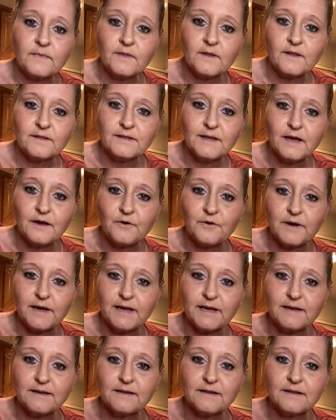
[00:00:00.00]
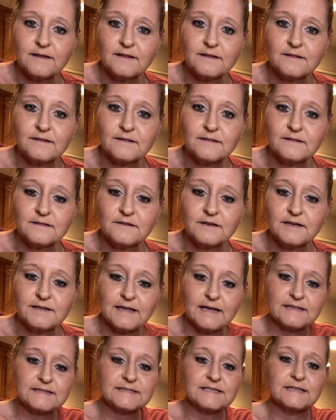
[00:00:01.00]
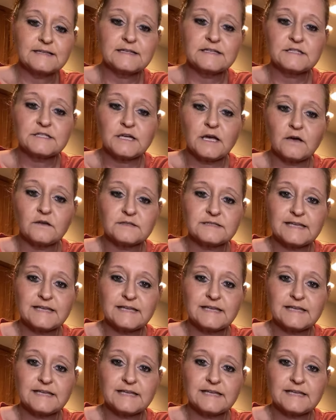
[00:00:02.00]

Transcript: Isn't that great? Look at that. And see the shell?